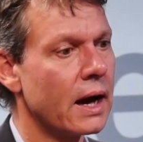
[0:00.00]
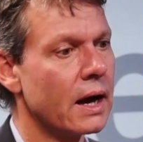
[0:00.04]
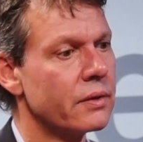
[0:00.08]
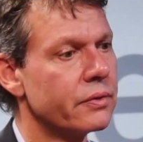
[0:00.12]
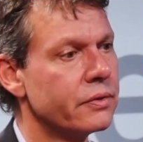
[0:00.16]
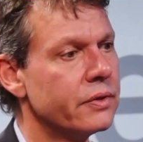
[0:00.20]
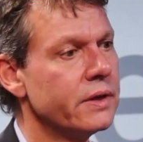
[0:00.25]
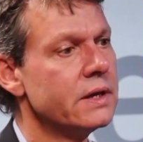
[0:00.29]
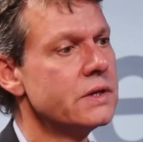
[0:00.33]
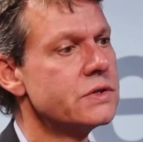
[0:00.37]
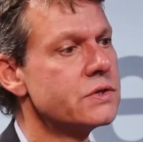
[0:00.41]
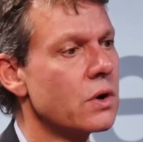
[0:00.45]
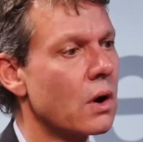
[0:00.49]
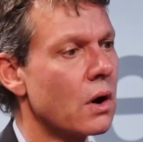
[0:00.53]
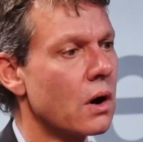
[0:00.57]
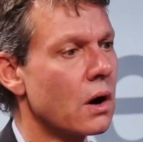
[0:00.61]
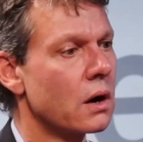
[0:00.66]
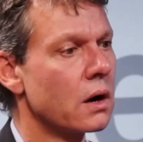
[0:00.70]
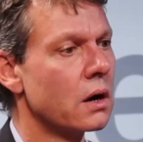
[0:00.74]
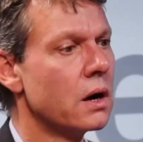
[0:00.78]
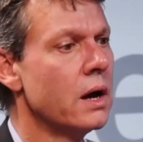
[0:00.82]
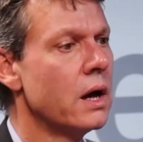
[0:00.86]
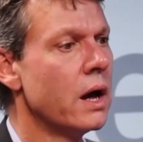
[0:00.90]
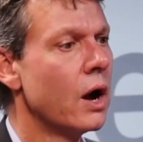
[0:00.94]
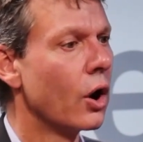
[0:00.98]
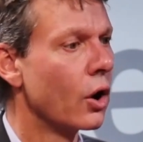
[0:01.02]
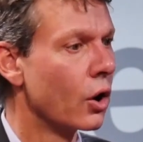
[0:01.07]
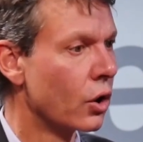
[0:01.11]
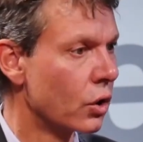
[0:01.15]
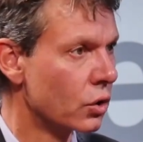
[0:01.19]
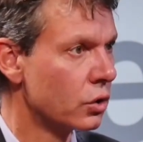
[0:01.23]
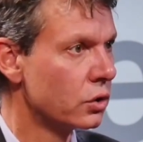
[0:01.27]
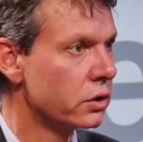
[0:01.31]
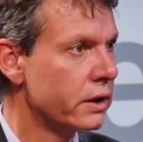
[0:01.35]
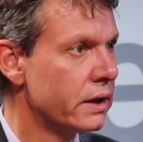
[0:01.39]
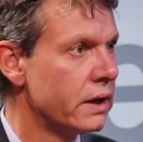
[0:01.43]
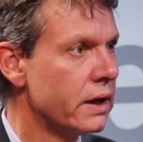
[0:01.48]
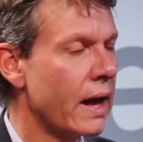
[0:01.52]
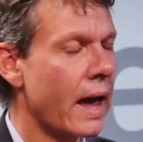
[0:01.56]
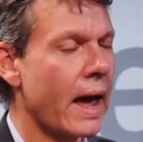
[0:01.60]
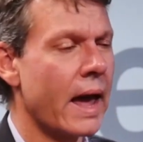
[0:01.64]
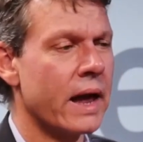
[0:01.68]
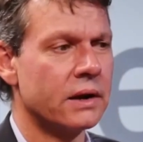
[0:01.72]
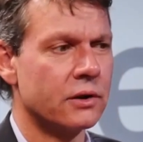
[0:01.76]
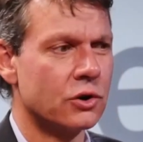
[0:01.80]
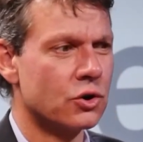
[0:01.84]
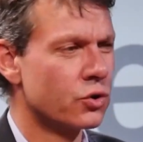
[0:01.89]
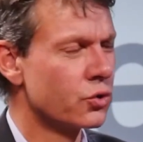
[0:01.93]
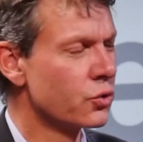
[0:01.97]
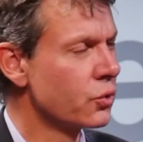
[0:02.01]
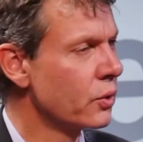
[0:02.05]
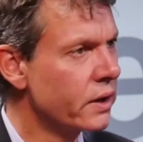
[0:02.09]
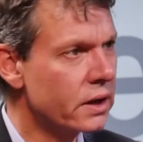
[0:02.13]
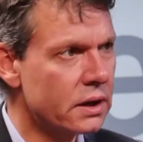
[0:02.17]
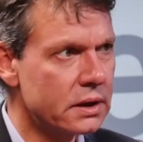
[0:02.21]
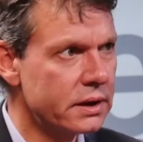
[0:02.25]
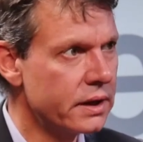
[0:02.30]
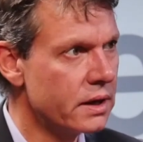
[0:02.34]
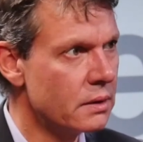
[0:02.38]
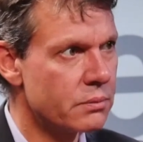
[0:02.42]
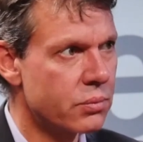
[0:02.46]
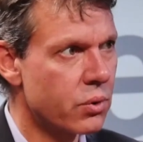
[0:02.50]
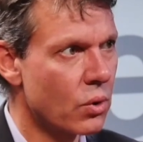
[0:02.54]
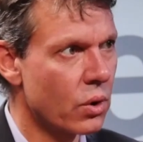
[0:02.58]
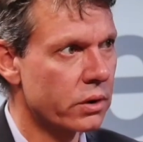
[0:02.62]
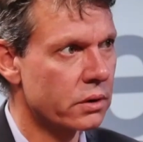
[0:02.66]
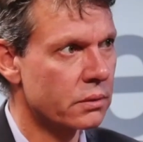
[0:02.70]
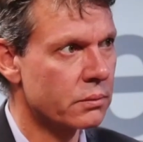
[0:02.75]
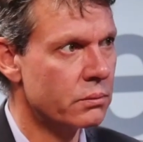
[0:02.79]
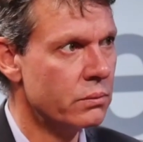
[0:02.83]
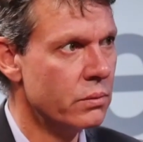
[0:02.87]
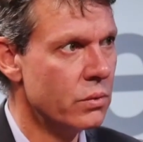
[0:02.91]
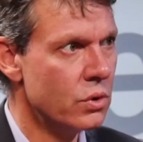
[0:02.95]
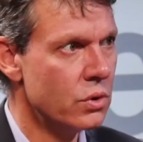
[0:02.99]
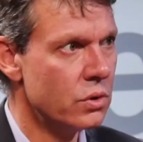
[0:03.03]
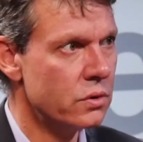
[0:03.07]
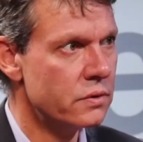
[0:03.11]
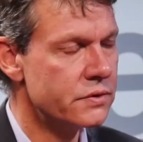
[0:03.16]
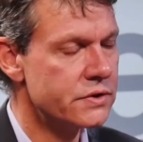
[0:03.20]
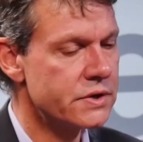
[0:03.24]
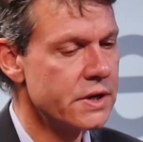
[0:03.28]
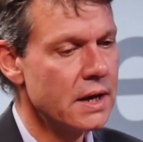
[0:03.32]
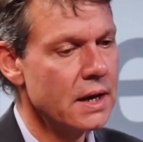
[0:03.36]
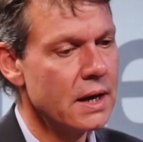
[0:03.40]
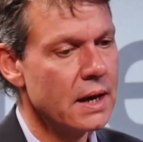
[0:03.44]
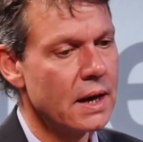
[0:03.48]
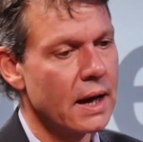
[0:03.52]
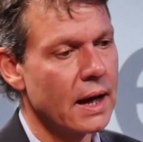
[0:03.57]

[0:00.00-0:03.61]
These are early and critically important moves.